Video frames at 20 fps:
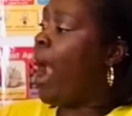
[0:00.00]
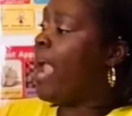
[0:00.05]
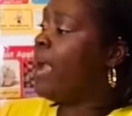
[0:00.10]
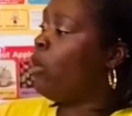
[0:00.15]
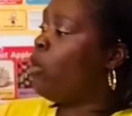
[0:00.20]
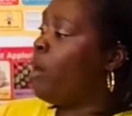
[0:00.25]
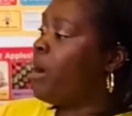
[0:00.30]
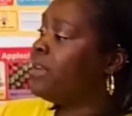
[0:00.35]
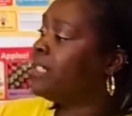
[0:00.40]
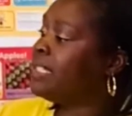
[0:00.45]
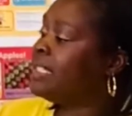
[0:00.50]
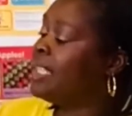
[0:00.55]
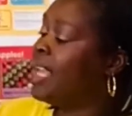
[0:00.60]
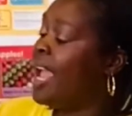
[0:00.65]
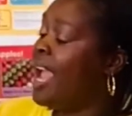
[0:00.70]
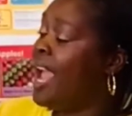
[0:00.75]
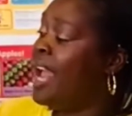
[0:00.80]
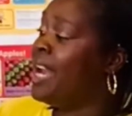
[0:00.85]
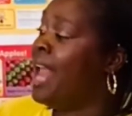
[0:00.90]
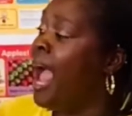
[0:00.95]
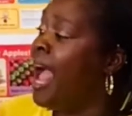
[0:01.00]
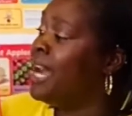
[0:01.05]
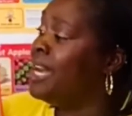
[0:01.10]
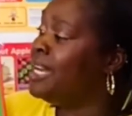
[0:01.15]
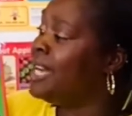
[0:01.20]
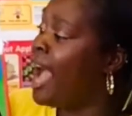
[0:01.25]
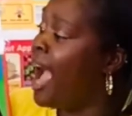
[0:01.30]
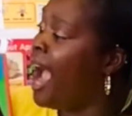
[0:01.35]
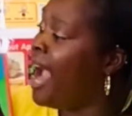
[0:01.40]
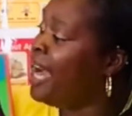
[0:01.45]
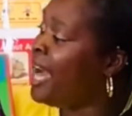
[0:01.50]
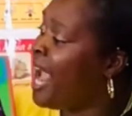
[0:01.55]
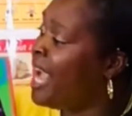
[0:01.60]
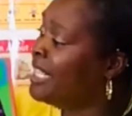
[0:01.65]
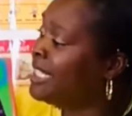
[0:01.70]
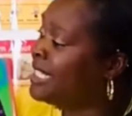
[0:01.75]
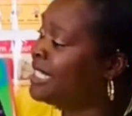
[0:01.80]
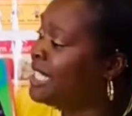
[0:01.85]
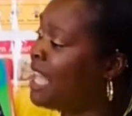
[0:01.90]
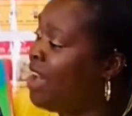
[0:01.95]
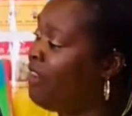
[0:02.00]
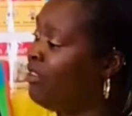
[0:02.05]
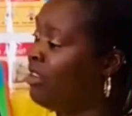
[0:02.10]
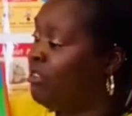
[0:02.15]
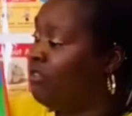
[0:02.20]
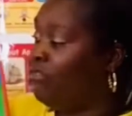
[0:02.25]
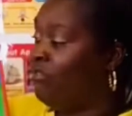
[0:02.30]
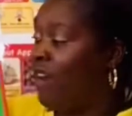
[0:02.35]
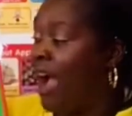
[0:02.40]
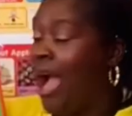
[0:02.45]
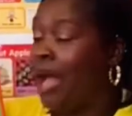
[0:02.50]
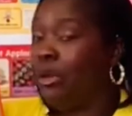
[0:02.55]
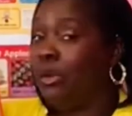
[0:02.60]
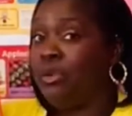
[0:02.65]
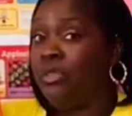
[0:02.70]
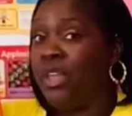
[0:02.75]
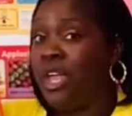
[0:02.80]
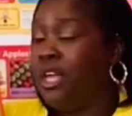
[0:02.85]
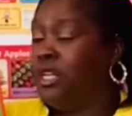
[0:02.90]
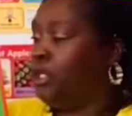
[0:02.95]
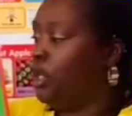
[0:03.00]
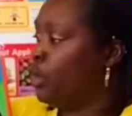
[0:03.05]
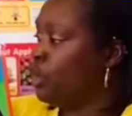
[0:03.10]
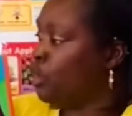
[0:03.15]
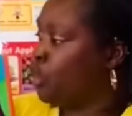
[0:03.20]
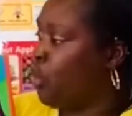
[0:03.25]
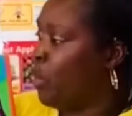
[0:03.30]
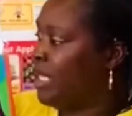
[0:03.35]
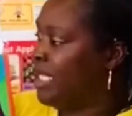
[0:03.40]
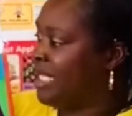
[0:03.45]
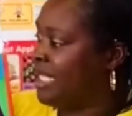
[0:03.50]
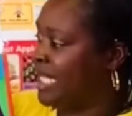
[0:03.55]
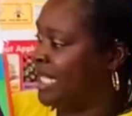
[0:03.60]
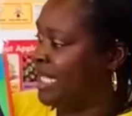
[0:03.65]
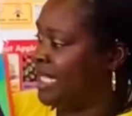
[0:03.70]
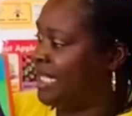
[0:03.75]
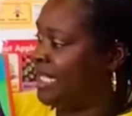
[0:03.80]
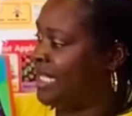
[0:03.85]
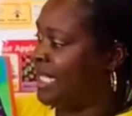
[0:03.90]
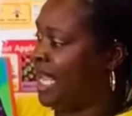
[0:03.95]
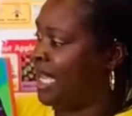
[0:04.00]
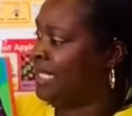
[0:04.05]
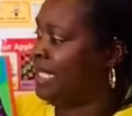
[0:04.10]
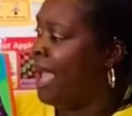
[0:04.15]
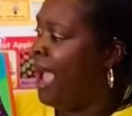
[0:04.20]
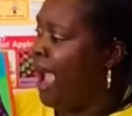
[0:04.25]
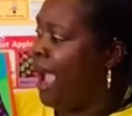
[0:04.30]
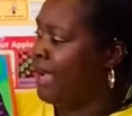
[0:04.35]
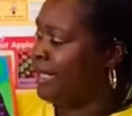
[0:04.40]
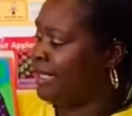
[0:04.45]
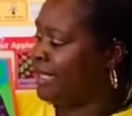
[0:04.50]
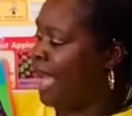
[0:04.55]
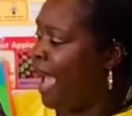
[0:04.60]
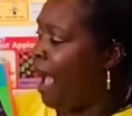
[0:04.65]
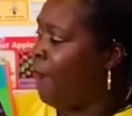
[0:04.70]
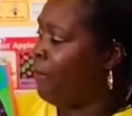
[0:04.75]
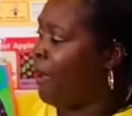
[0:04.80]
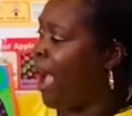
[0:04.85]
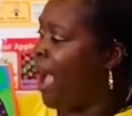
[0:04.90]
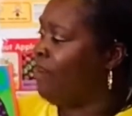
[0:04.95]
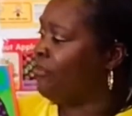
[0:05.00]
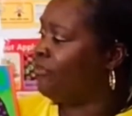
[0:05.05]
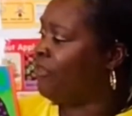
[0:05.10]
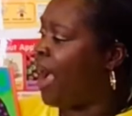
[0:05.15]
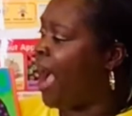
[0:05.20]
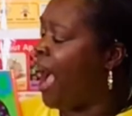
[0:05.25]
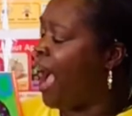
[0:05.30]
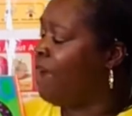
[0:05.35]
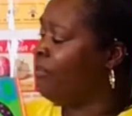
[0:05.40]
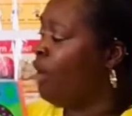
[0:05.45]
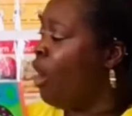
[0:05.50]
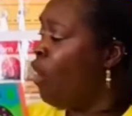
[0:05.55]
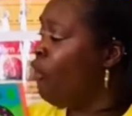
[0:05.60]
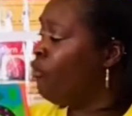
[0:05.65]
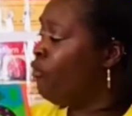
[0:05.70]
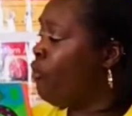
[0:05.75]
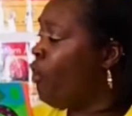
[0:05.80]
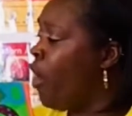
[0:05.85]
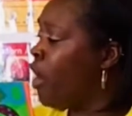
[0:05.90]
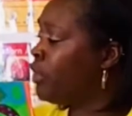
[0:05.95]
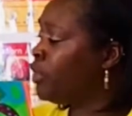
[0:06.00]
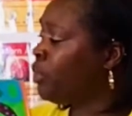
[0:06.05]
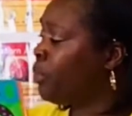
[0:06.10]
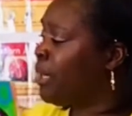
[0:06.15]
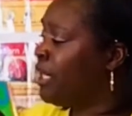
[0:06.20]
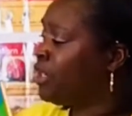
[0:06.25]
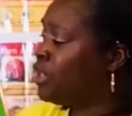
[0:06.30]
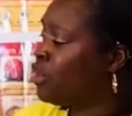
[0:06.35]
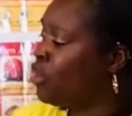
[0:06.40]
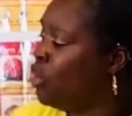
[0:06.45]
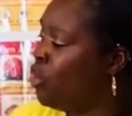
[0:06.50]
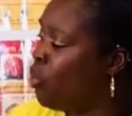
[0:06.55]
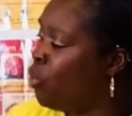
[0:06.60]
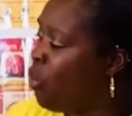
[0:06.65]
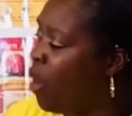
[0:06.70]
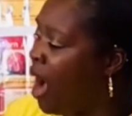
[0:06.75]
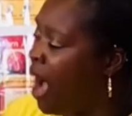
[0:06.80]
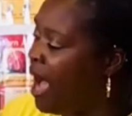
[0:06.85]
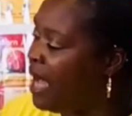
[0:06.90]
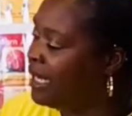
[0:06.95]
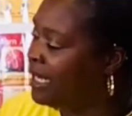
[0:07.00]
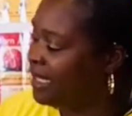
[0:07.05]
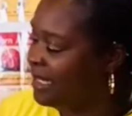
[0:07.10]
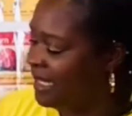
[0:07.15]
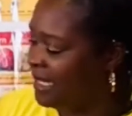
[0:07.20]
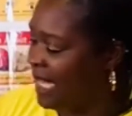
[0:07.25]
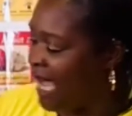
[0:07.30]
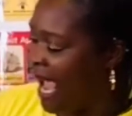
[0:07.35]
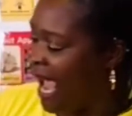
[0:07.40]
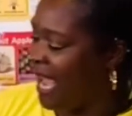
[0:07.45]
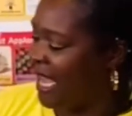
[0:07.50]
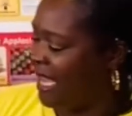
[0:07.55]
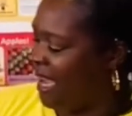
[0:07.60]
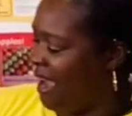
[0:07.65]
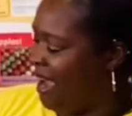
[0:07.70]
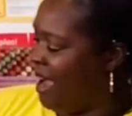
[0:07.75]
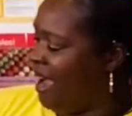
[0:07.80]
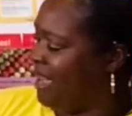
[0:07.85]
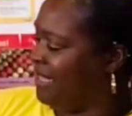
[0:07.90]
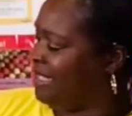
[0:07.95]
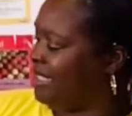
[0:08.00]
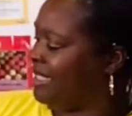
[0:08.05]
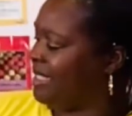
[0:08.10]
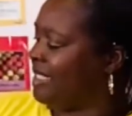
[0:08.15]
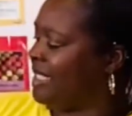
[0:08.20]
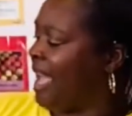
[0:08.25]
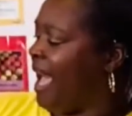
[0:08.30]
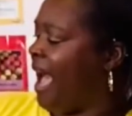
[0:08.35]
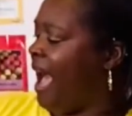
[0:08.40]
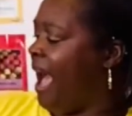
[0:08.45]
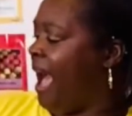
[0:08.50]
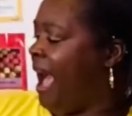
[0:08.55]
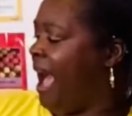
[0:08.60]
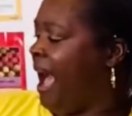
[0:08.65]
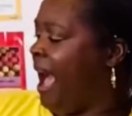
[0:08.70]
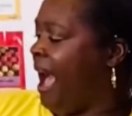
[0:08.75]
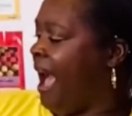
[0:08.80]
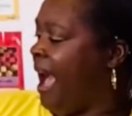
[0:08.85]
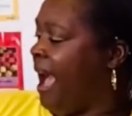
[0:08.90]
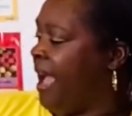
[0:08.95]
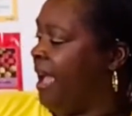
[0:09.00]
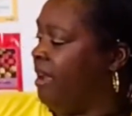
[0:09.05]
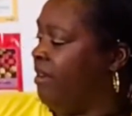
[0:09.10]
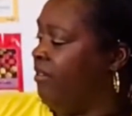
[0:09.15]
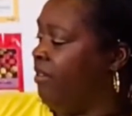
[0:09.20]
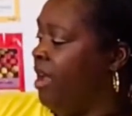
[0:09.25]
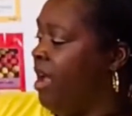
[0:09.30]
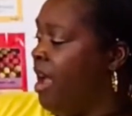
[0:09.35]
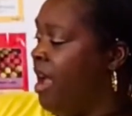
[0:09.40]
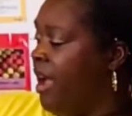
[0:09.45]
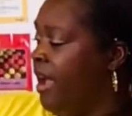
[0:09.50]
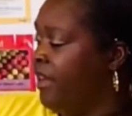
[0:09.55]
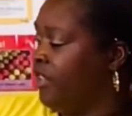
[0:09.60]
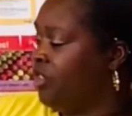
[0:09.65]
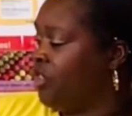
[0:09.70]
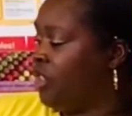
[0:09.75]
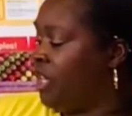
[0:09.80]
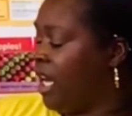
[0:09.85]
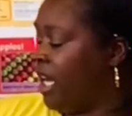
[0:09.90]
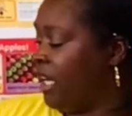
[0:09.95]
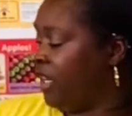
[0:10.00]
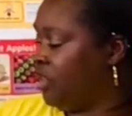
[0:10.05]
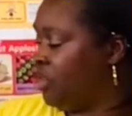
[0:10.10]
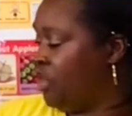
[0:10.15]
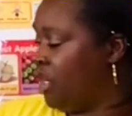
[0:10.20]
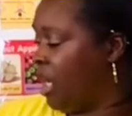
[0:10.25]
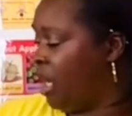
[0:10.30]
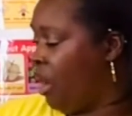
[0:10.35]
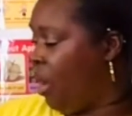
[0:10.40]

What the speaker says: where's 10? 9, 8, 7, follow then. Twisted 6, and top hat 5. 4, 3, 2, 1, take a dive. Chicka,